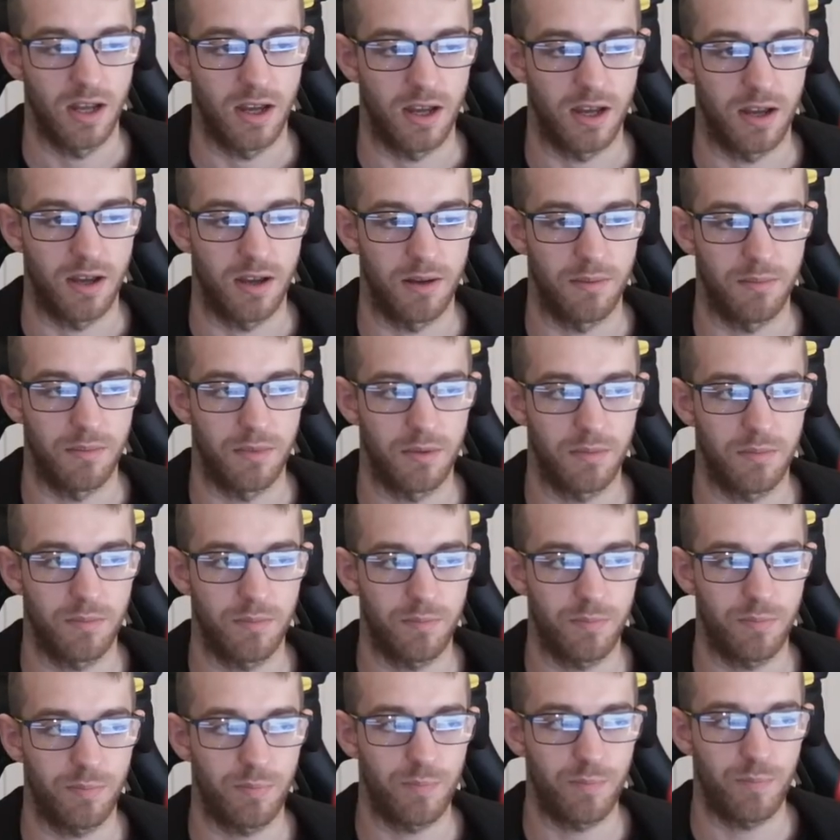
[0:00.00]

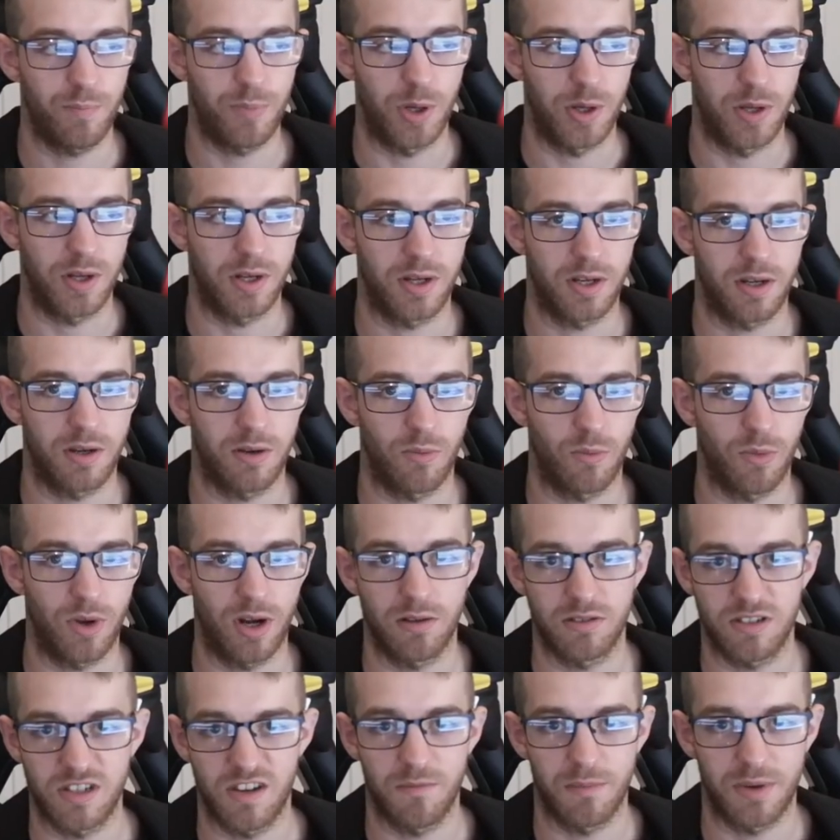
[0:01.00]
But
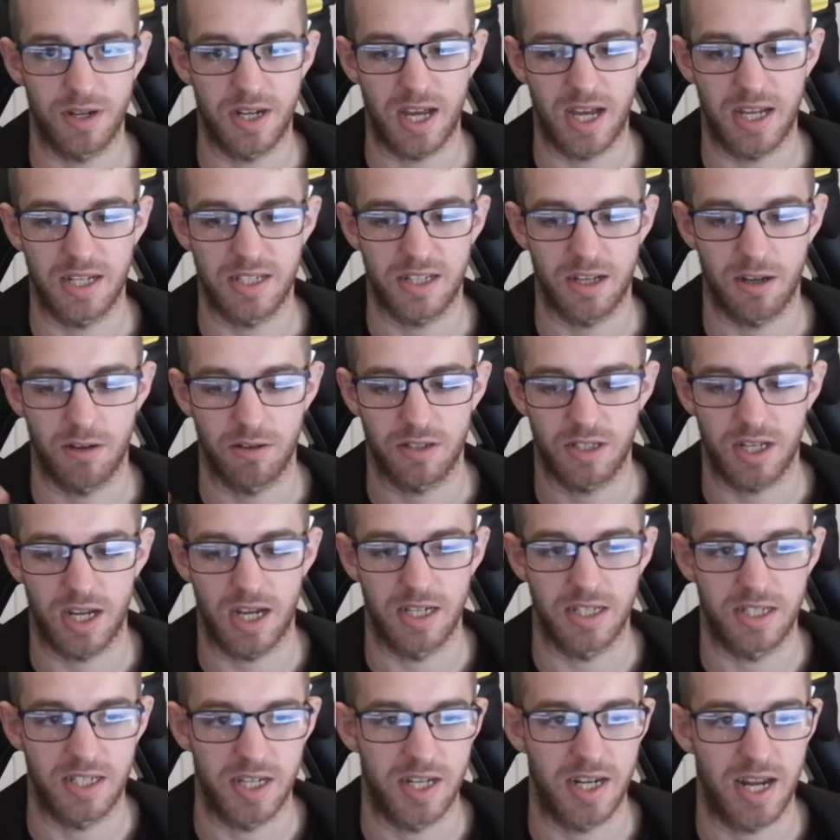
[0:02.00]
when I was living in my dad's house,
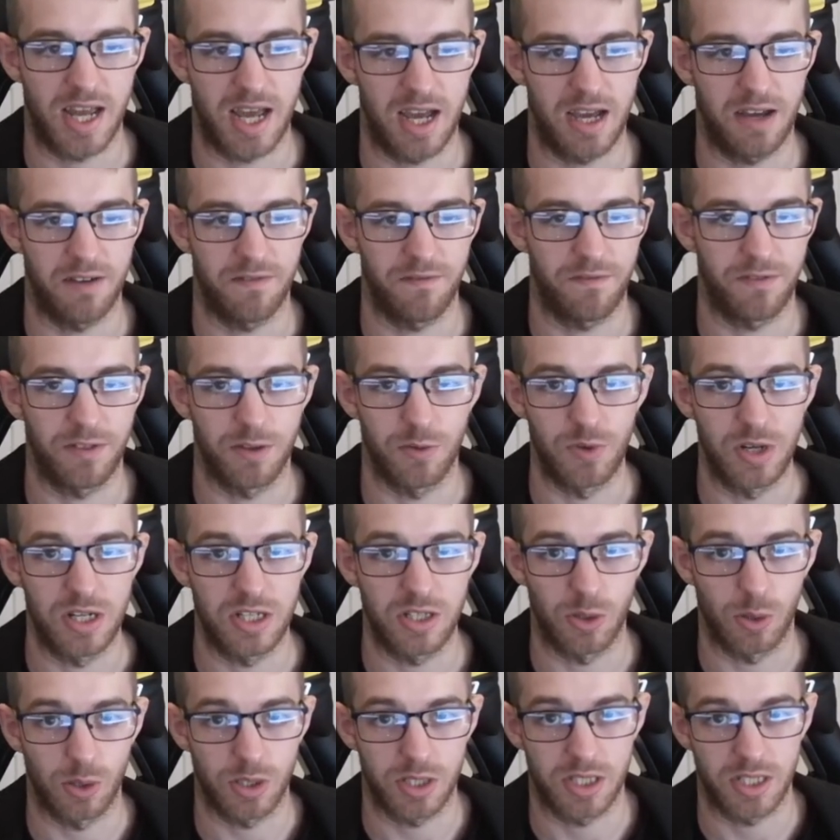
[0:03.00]
I didn't have the
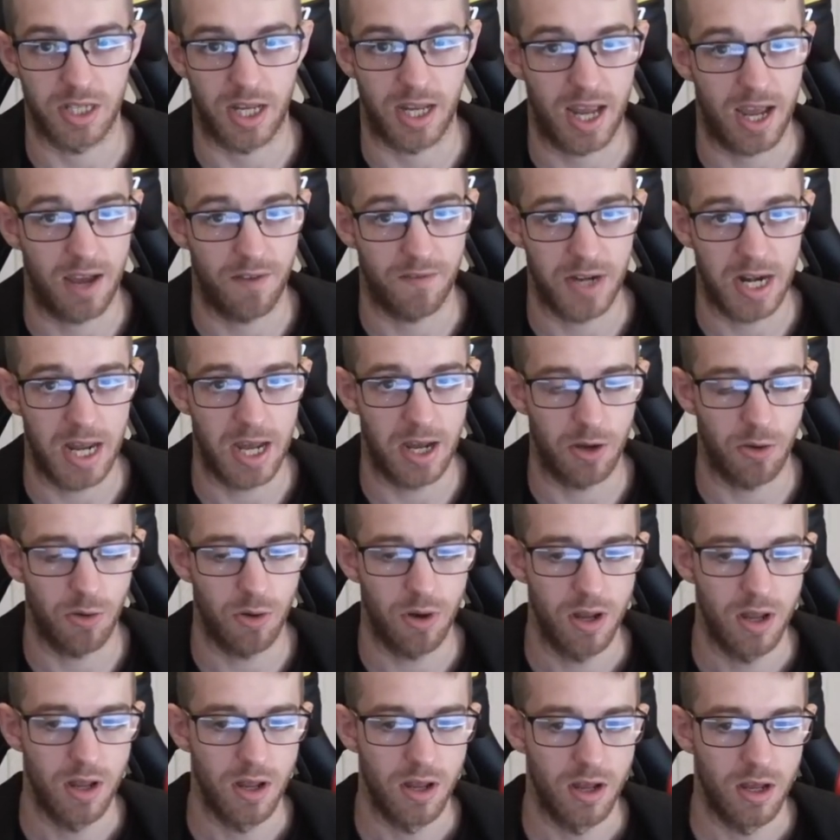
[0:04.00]
resources I have
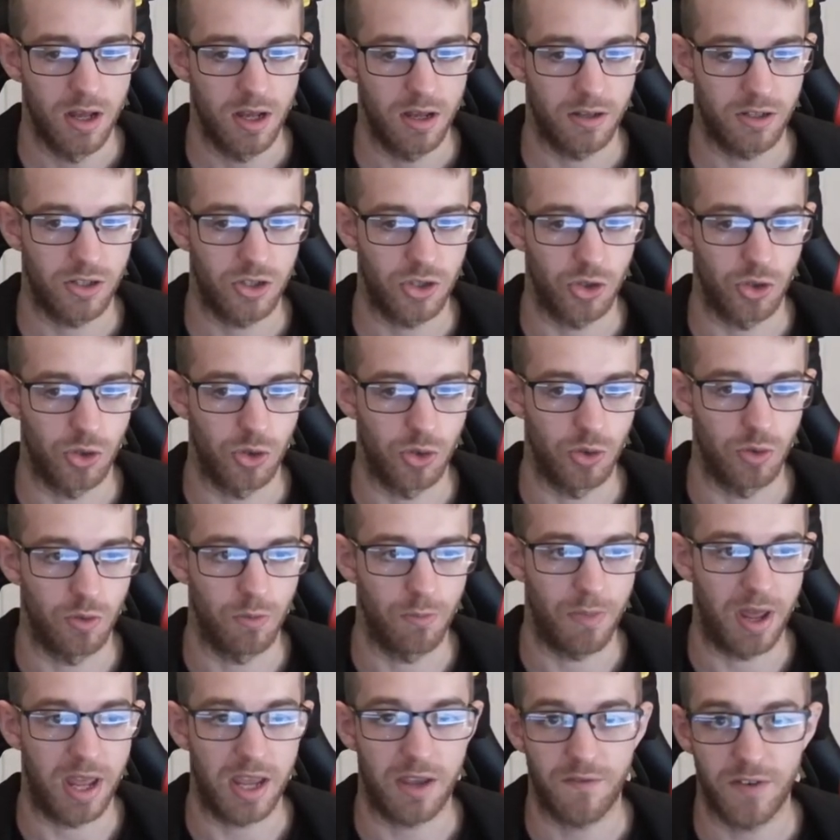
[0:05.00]
now to
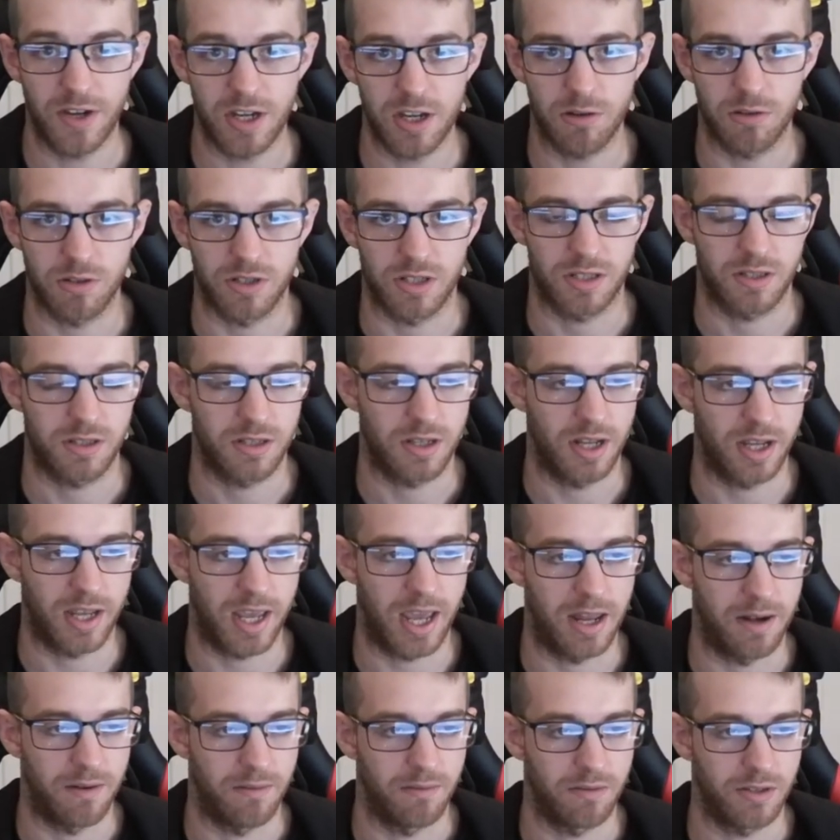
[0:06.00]
make videos
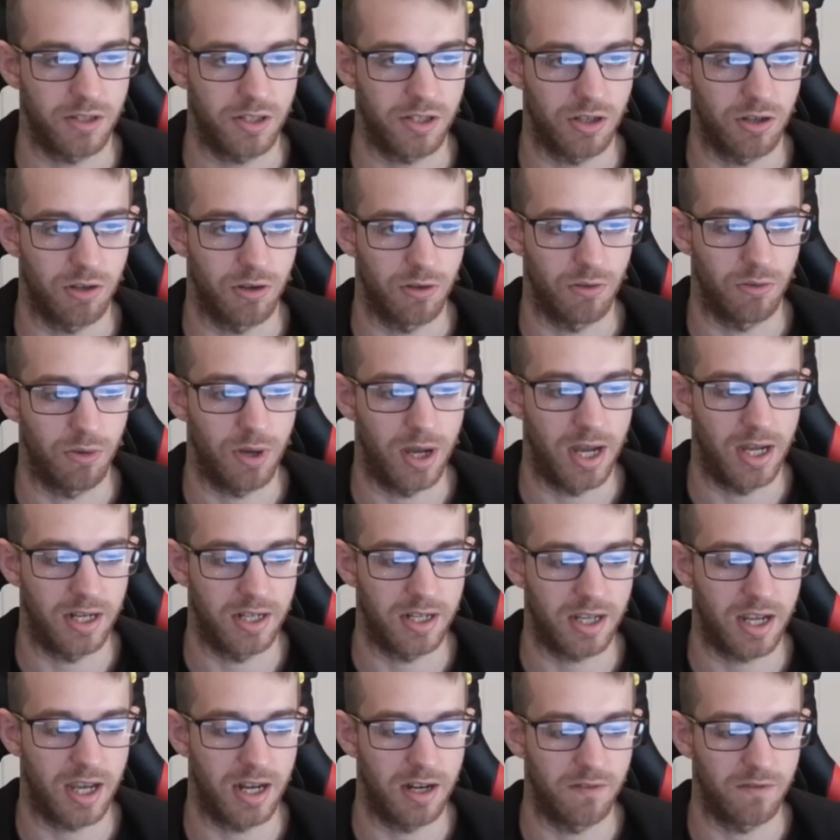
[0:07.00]
again. So I had
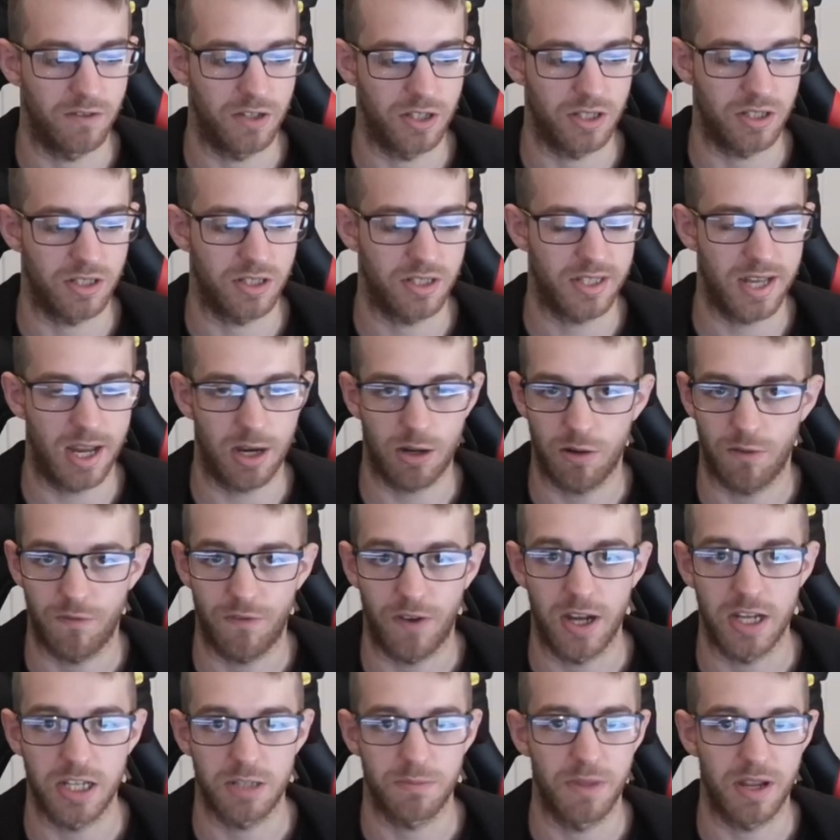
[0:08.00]
to kind of just
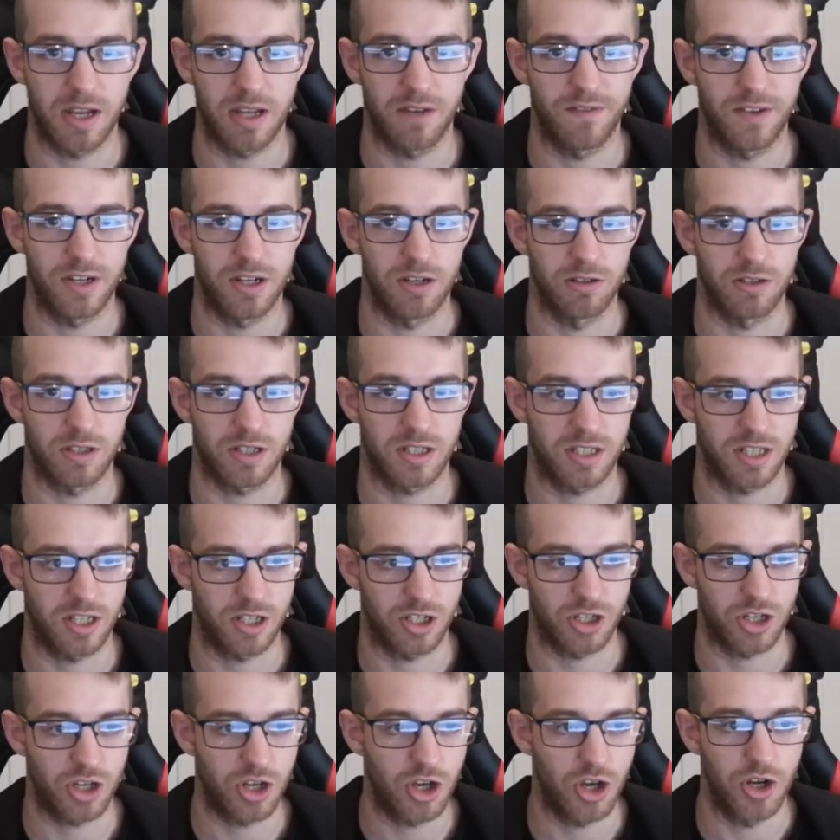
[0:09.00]
sacrifice making videos because I
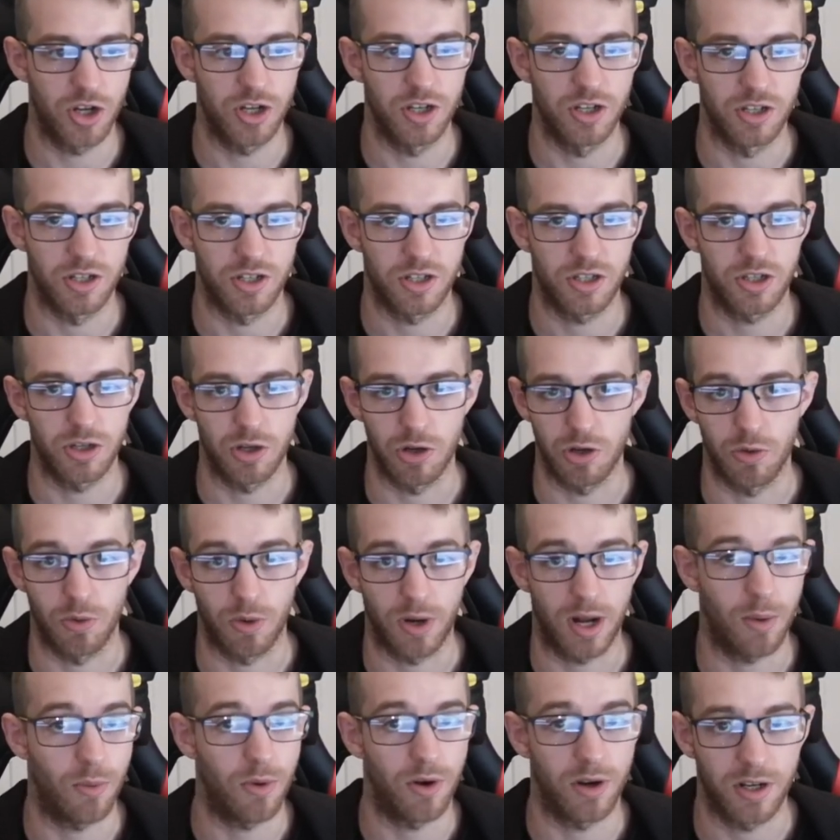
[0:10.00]
just couldn't do
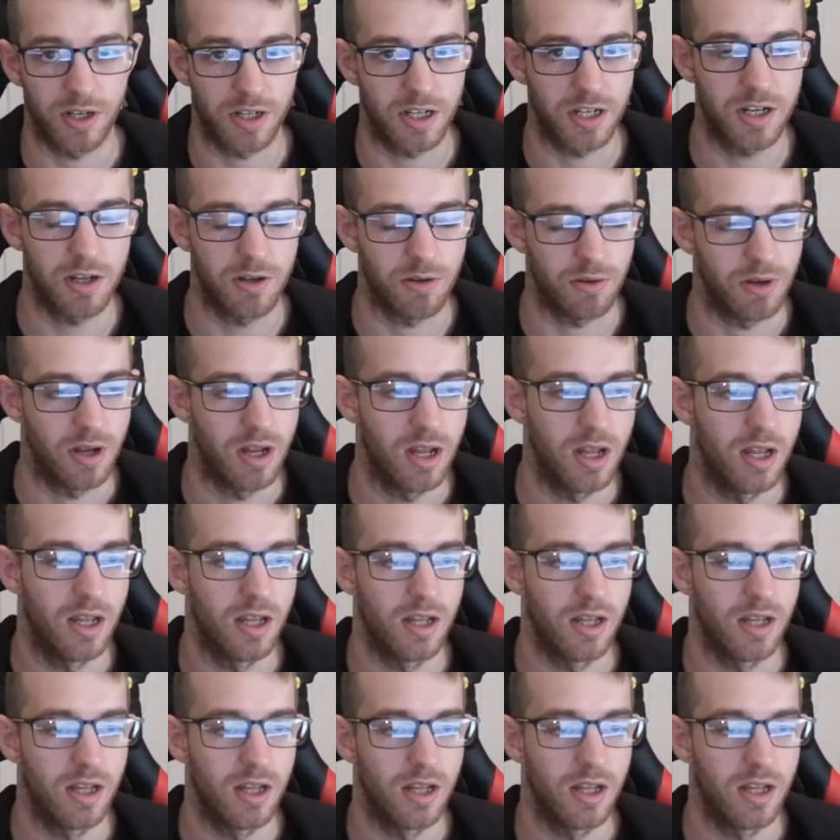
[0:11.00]
what I wanted to do.